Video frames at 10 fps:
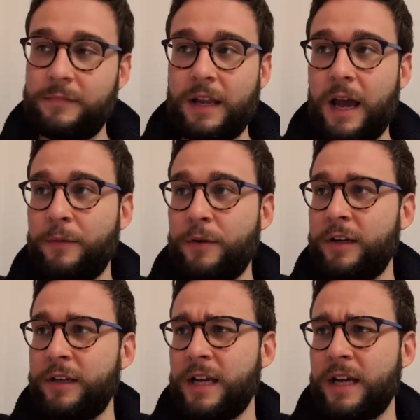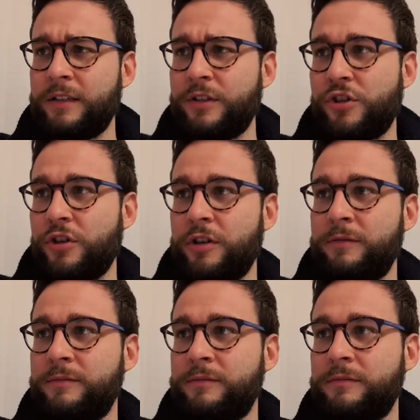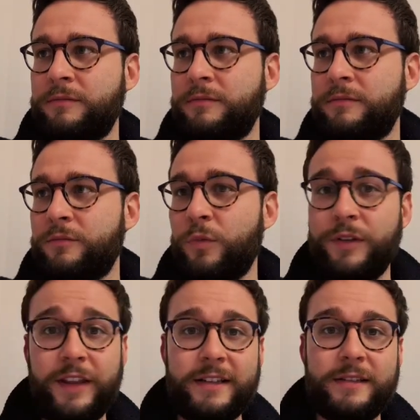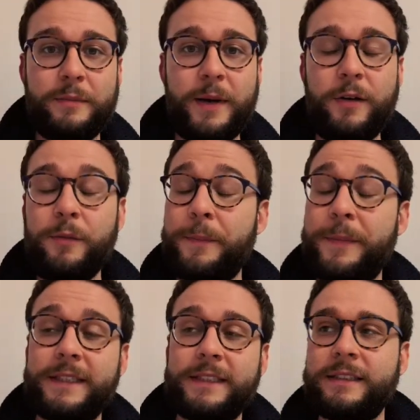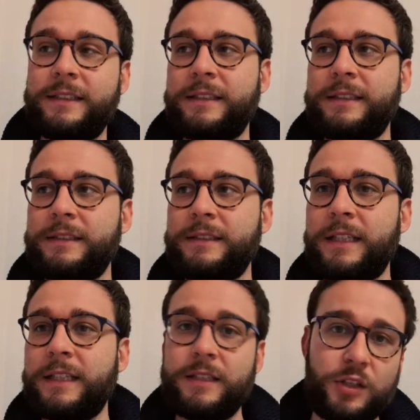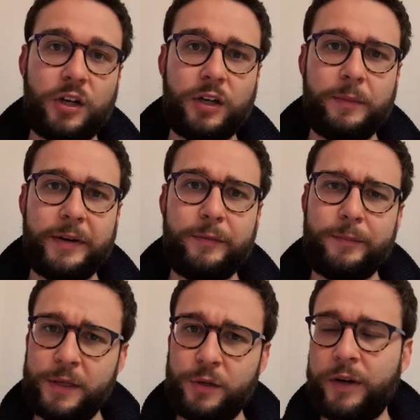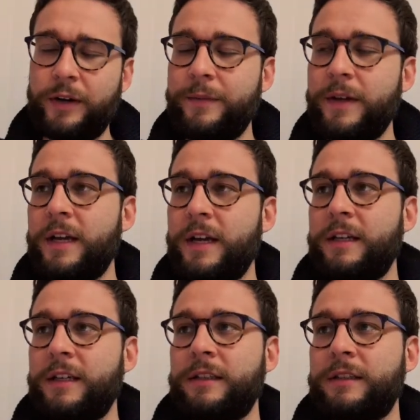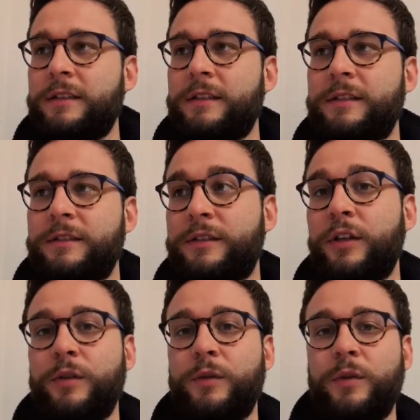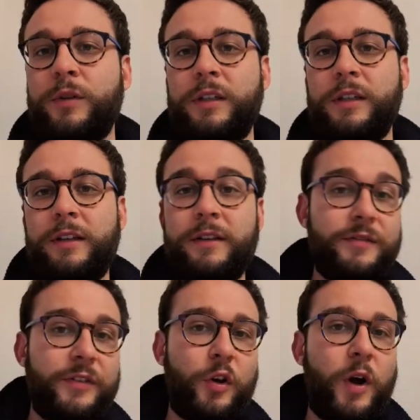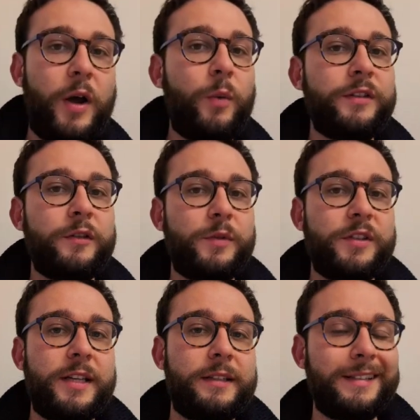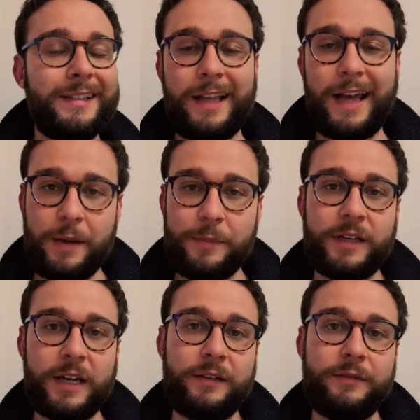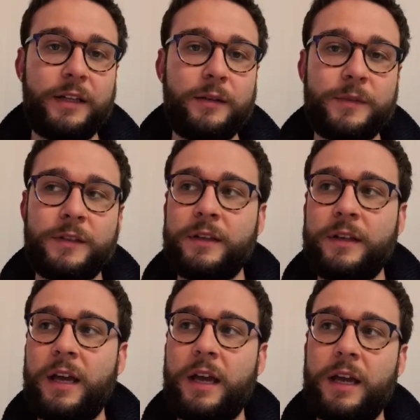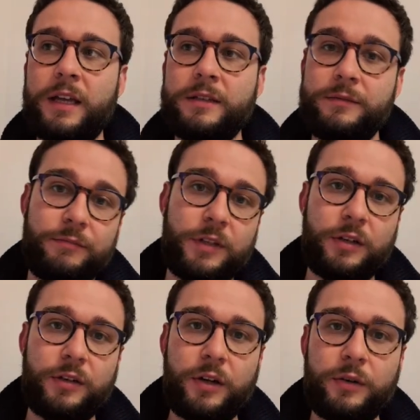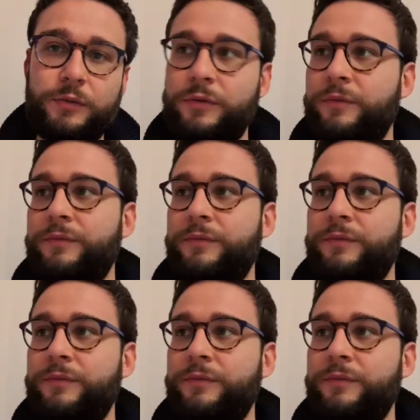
I'm not exactly sure what that's about, but let's talk about BeeWare. So in this video, I want to present a little app that I developed, and here it goes.